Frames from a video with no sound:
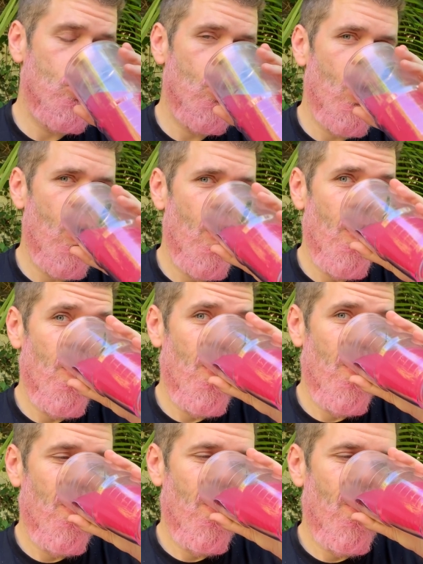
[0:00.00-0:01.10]

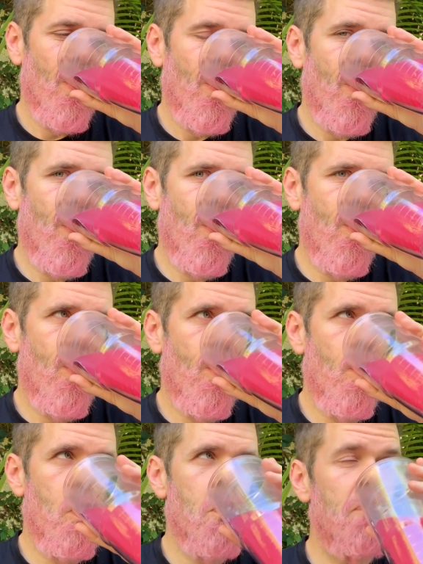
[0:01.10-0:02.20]

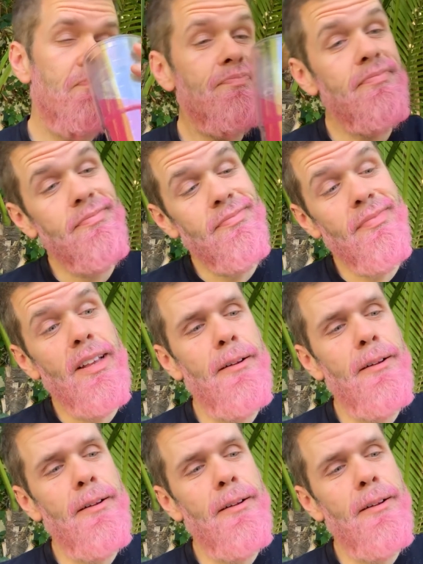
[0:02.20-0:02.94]
Nobody speaks.